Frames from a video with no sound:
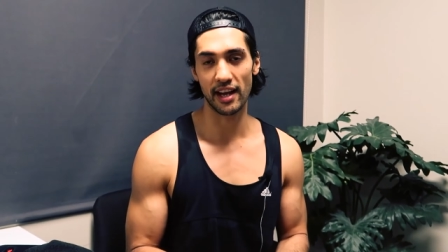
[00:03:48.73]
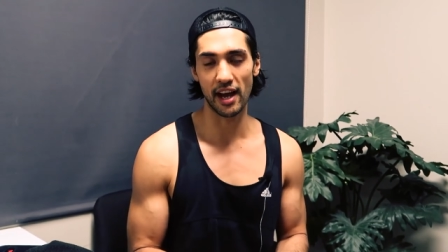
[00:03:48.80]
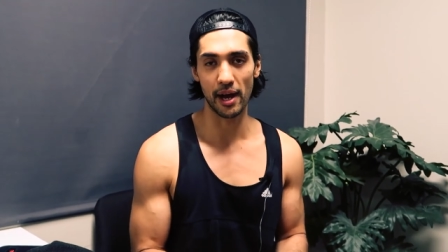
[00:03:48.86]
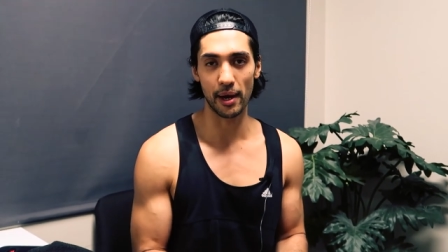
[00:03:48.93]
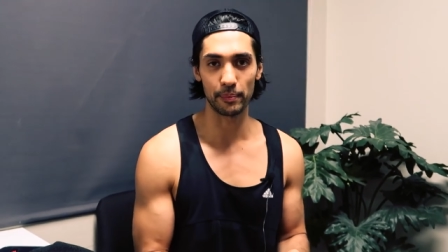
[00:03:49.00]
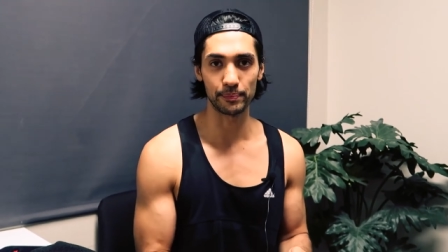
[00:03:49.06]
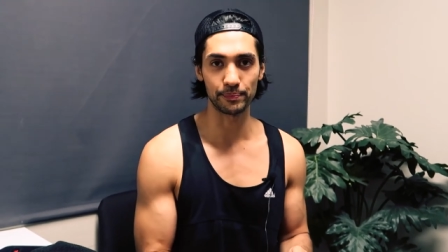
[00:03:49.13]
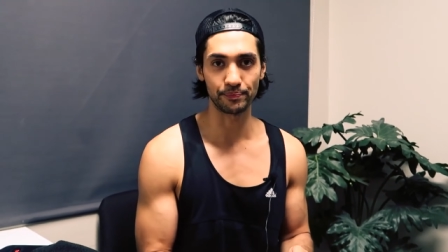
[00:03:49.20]

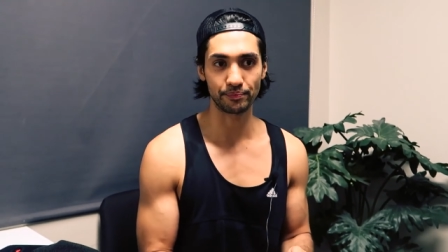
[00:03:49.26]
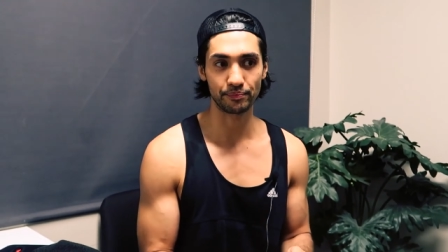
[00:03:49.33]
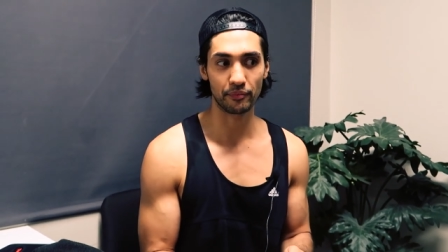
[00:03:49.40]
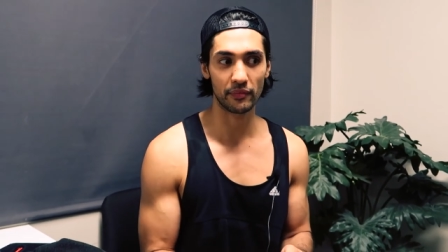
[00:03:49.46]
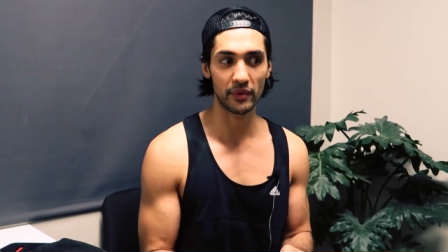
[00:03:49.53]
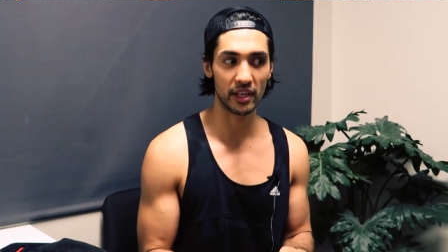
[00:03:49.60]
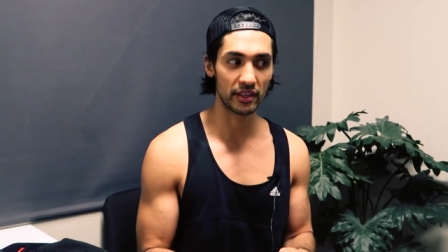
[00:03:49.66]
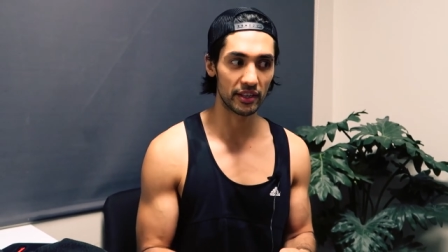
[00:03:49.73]
Um,
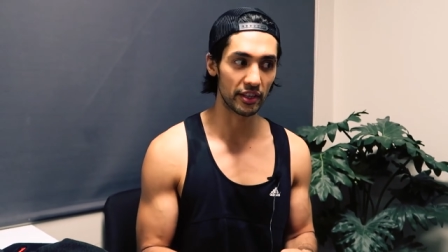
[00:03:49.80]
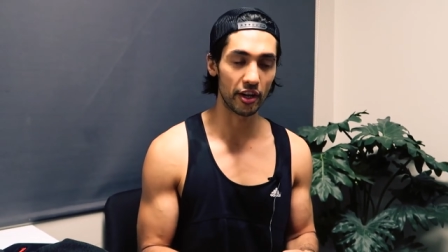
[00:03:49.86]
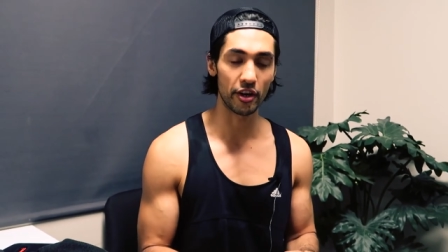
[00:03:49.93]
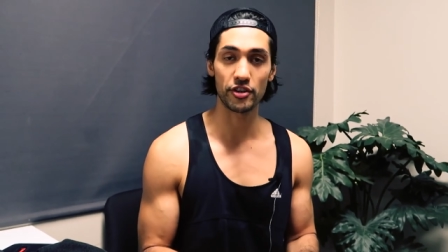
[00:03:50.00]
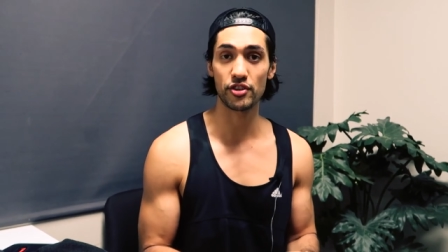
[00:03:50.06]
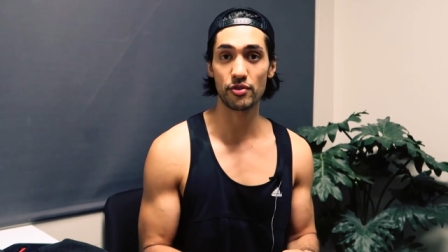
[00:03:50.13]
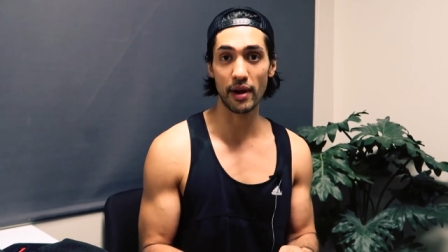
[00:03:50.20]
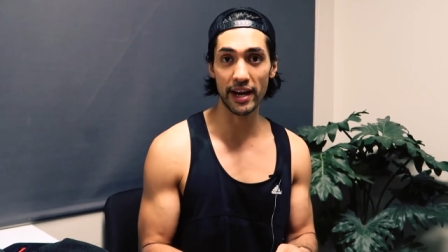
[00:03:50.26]
you
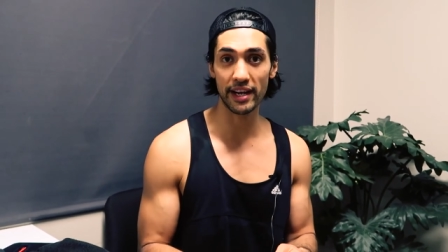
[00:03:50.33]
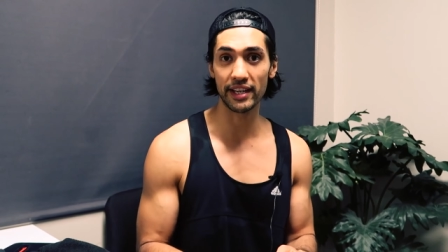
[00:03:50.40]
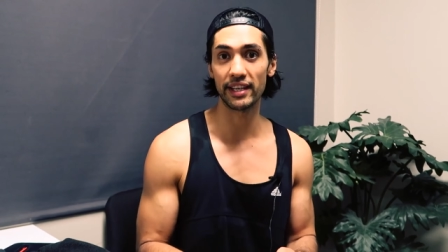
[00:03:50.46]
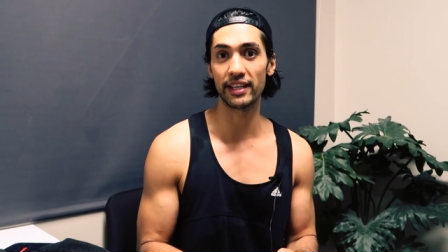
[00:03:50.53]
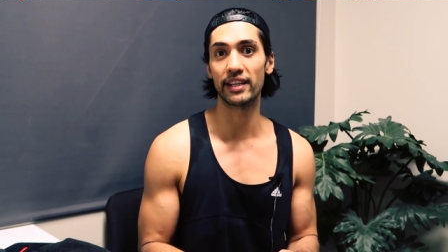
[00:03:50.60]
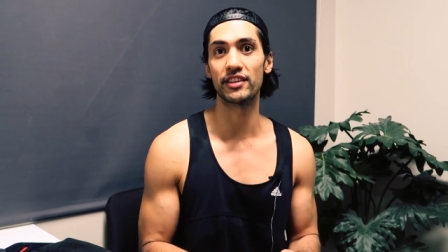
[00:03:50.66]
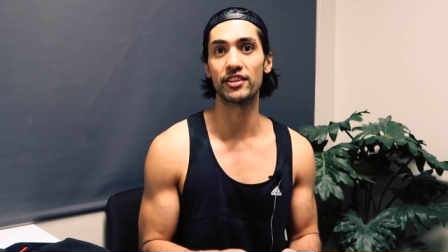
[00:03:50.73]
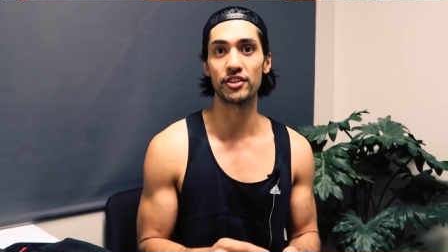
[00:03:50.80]
know training
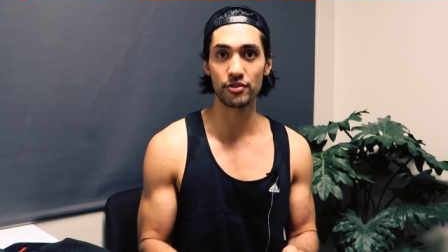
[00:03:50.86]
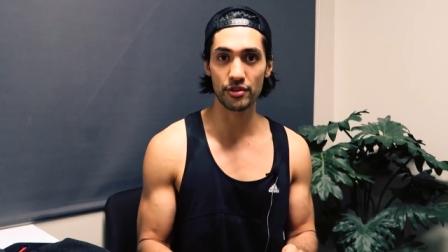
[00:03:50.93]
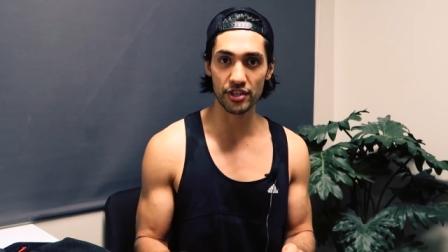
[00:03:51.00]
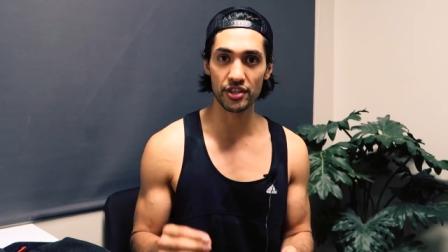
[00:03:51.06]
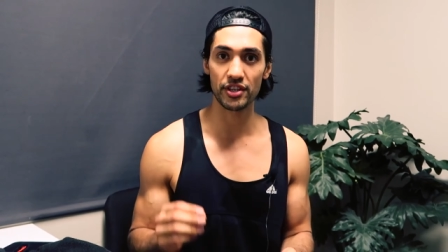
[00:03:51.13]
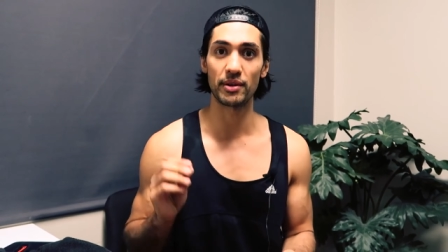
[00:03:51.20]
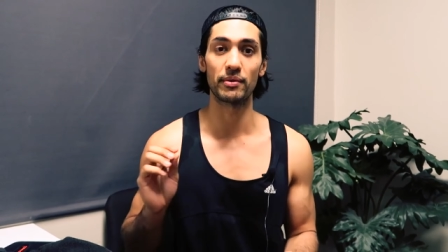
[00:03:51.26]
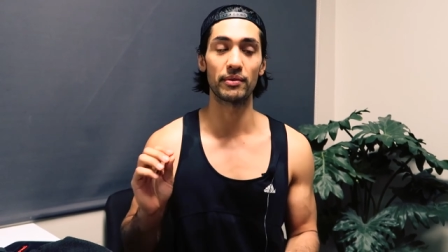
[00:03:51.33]
and
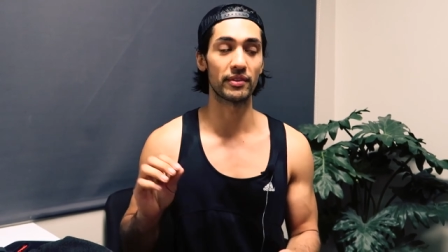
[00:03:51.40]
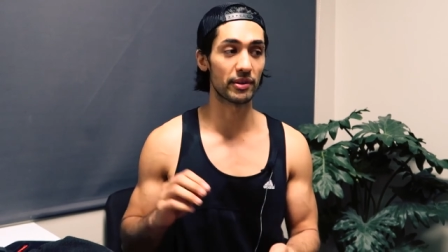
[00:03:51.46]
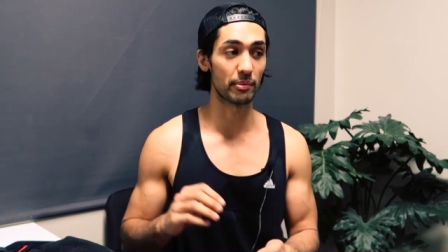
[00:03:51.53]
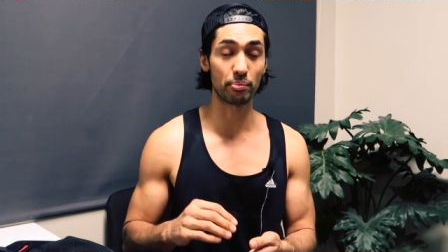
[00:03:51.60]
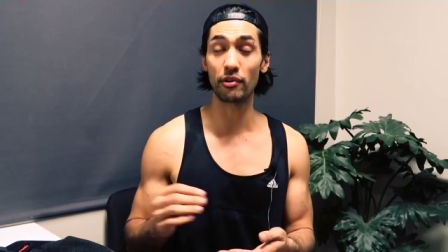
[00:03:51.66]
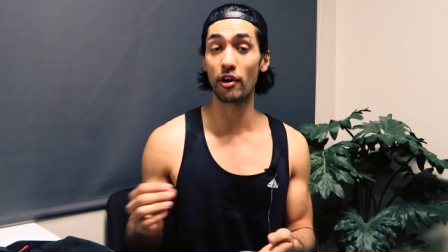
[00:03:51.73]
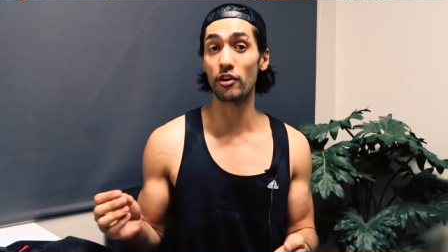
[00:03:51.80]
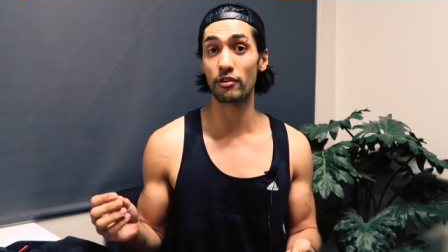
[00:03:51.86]
nutrition
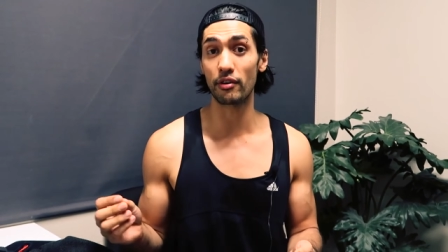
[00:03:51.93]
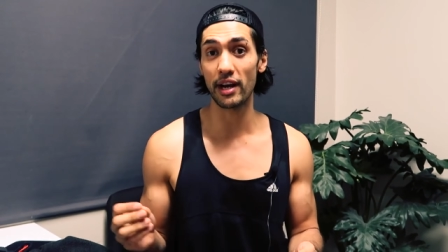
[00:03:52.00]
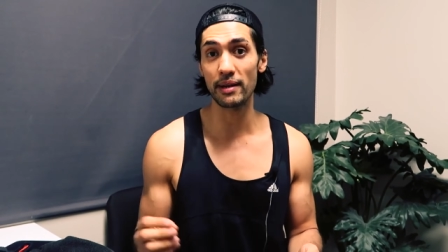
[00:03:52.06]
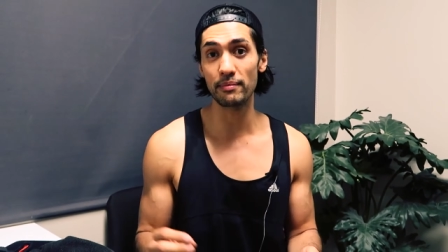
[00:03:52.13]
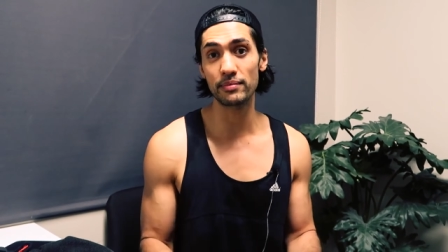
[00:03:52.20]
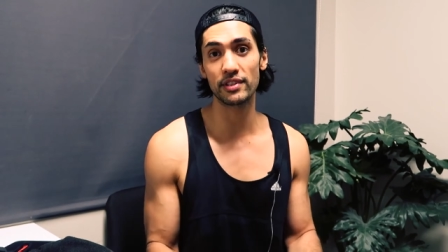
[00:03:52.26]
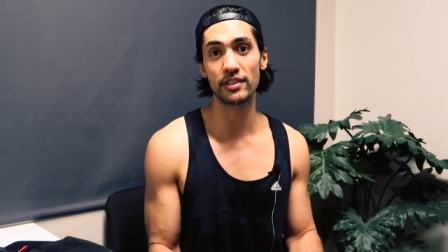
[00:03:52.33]
and program.